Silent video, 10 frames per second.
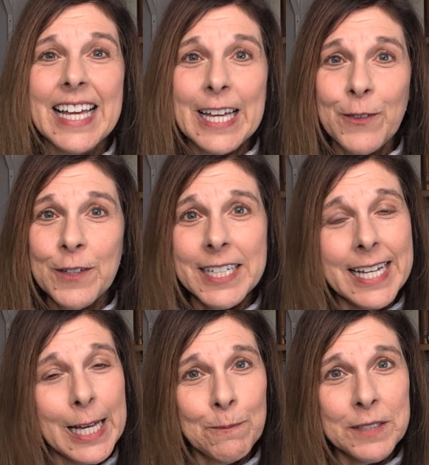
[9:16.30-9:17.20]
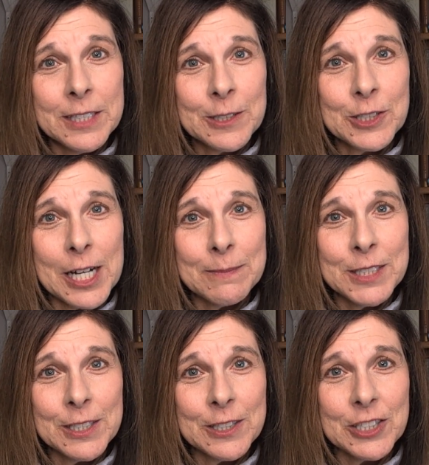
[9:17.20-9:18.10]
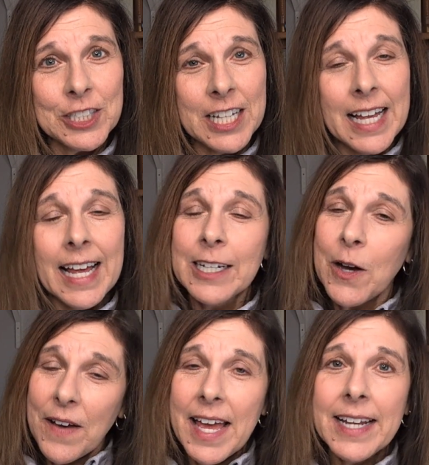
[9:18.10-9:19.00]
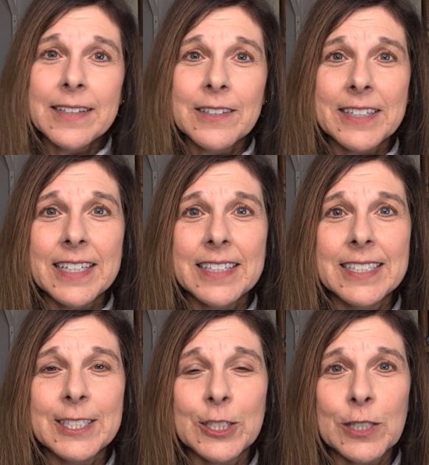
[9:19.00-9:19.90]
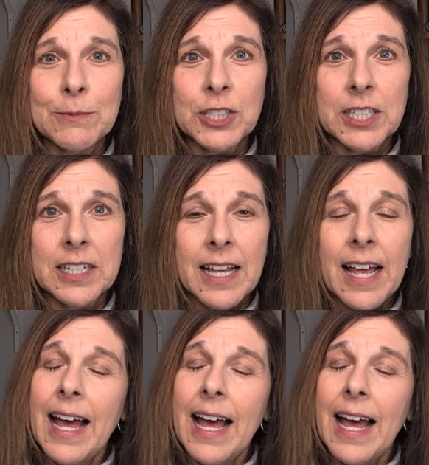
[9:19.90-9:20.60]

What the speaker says: If you need help with your job search, go ahead and look in the description.